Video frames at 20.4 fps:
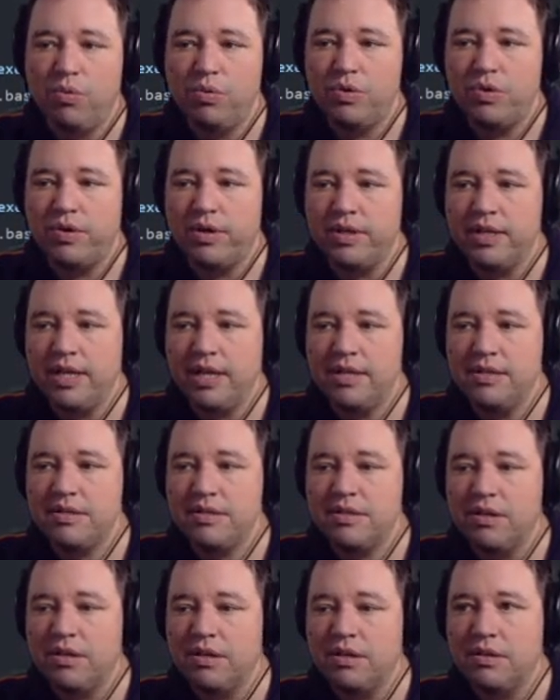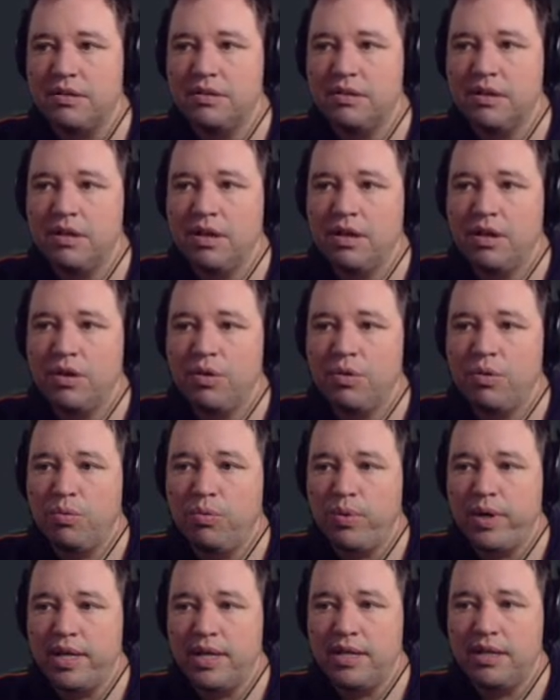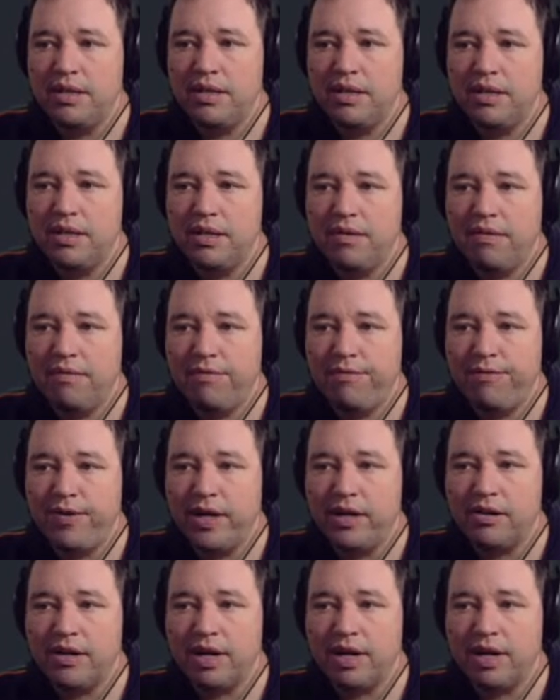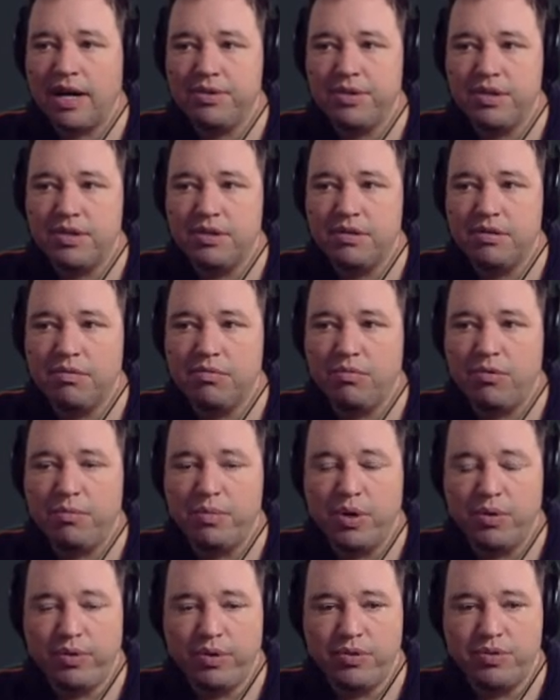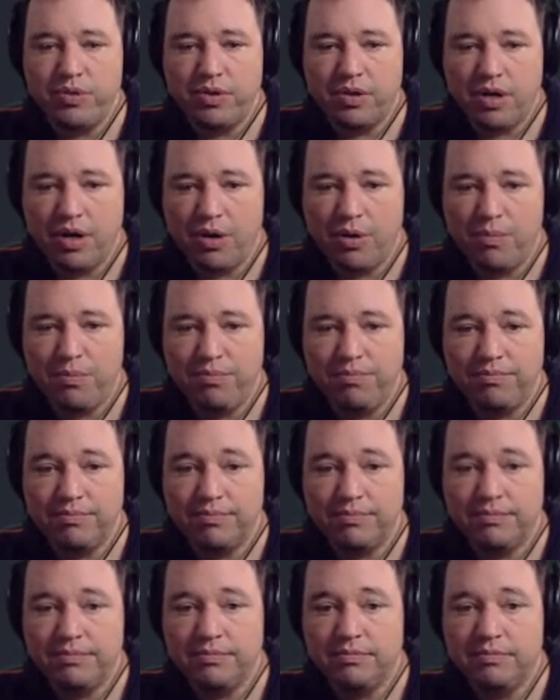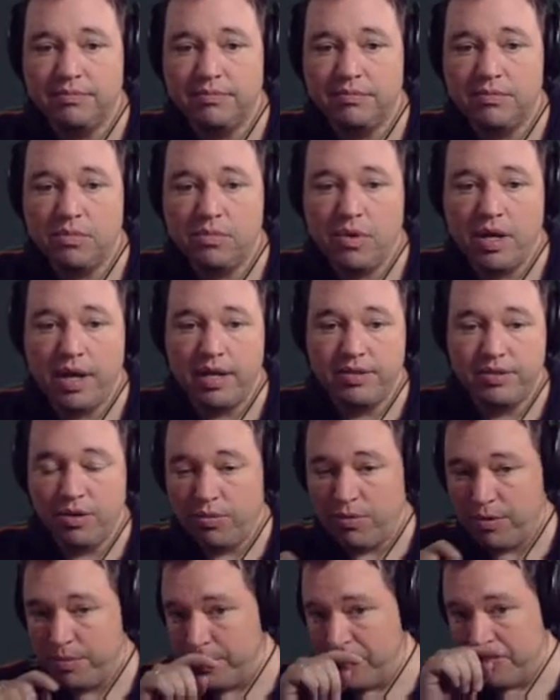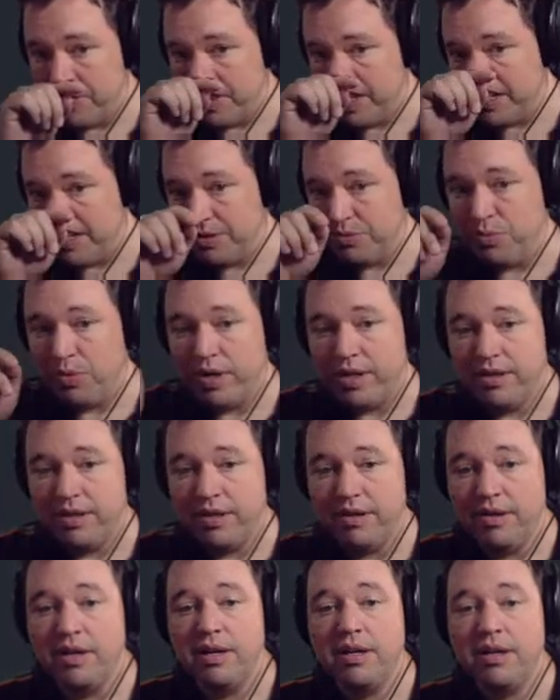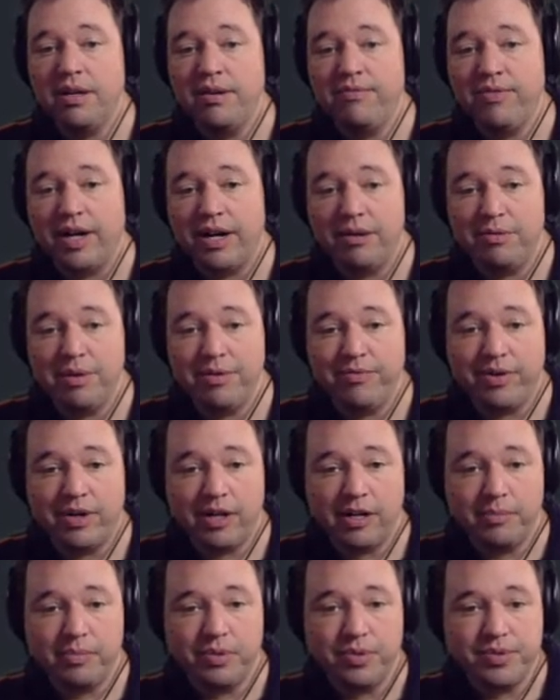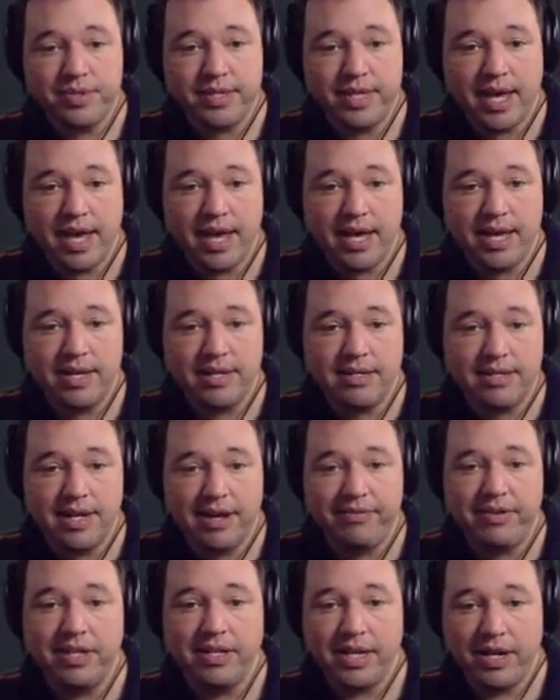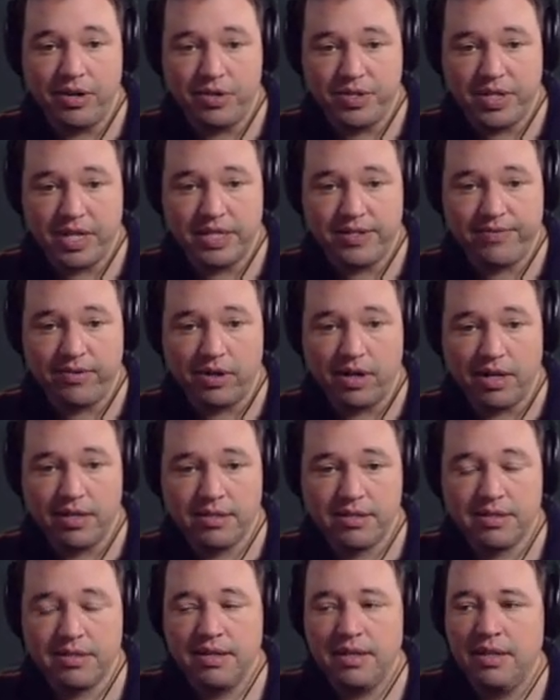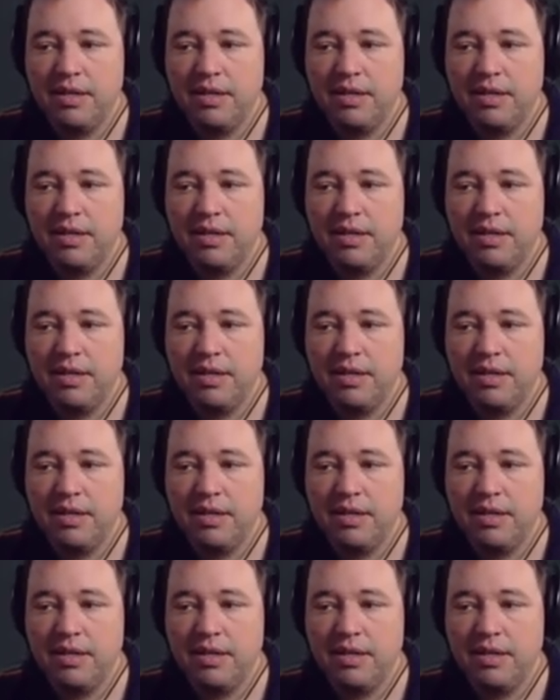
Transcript: during the install, we figure out the remote user home. And so remote, this is one of the environment variables that DevContainer sets for us.